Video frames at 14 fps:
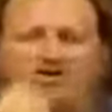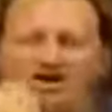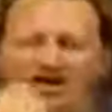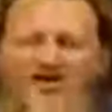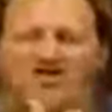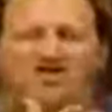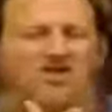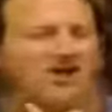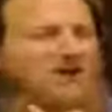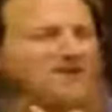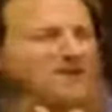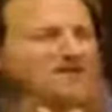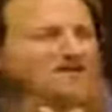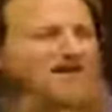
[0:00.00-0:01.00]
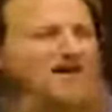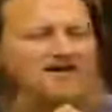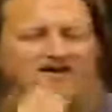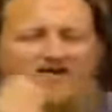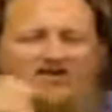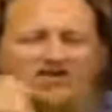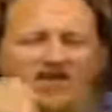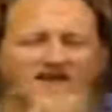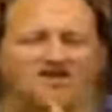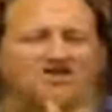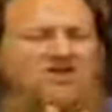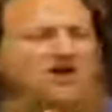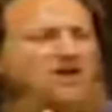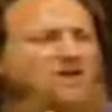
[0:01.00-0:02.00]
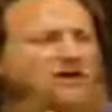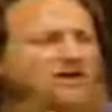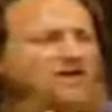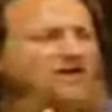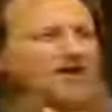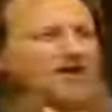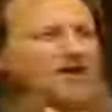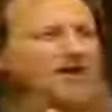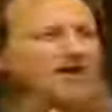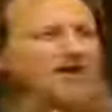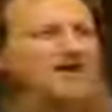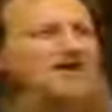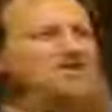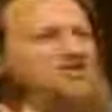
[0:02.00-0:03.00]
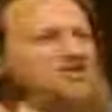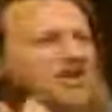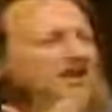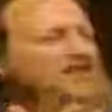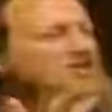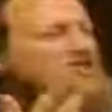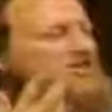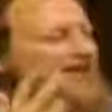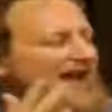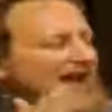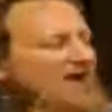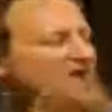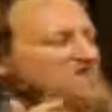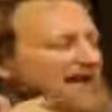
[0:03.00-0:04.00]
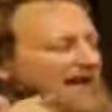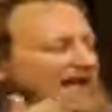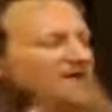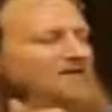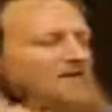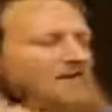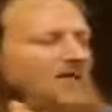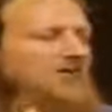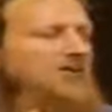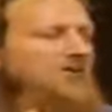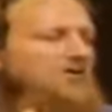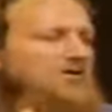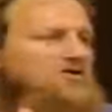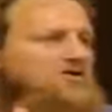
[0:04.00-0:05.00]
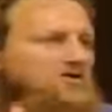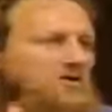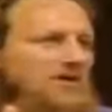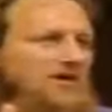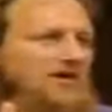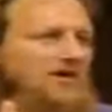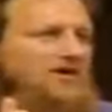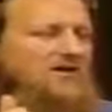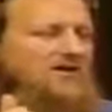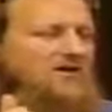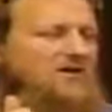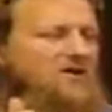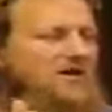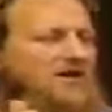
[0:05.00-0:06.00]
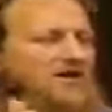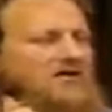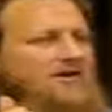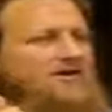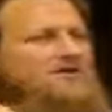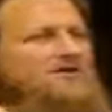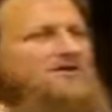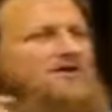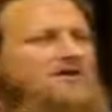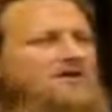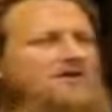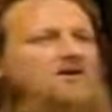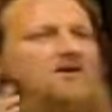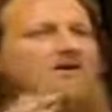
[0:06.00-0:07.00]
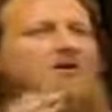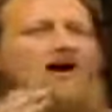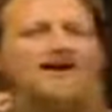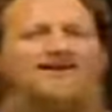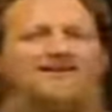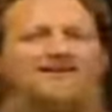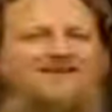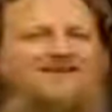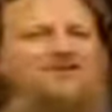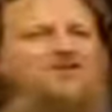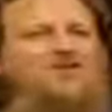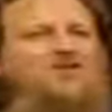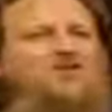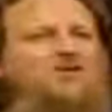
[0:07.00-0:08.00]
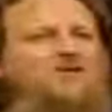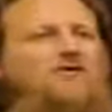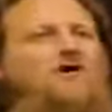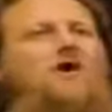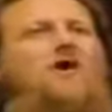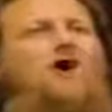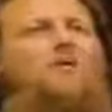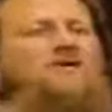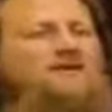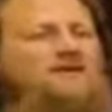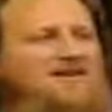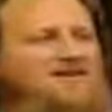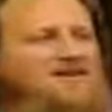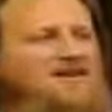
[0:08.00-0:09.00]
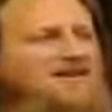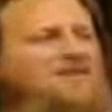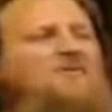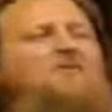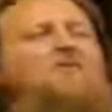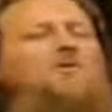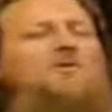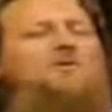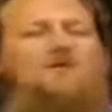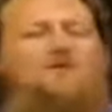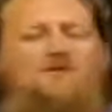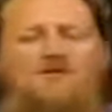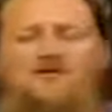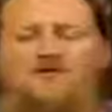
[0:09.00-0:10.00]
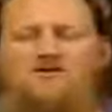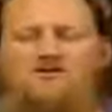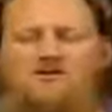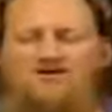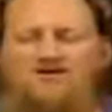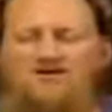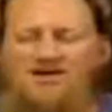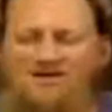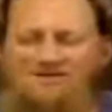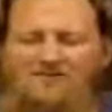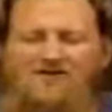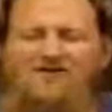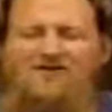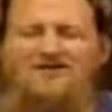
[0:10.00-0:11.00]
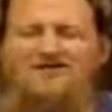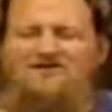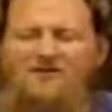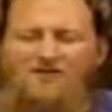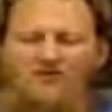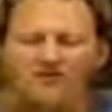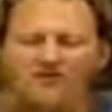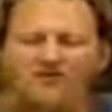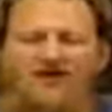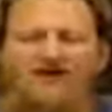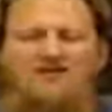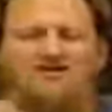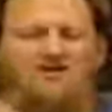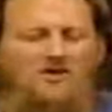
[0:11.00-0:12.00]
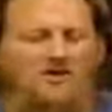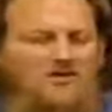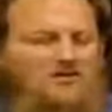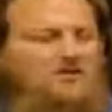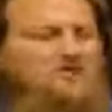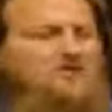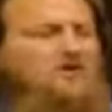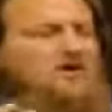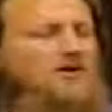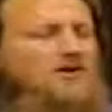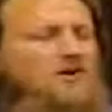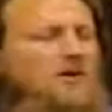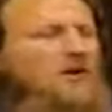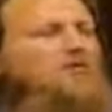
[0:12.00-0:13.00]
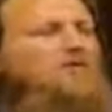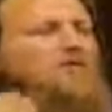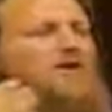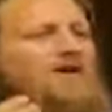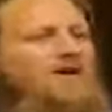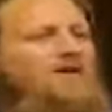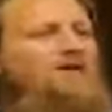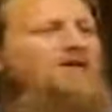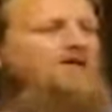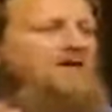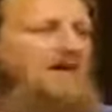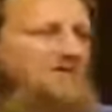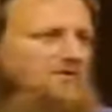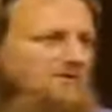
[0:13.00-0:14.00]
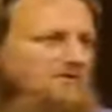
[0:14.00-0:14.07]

changing our mentality, changing our way of thinking, changing our behavior in accordance with it. Okay, and then, you know, I think this issue of accommodating people who have converted to Islam is something that is going to hopefully develop.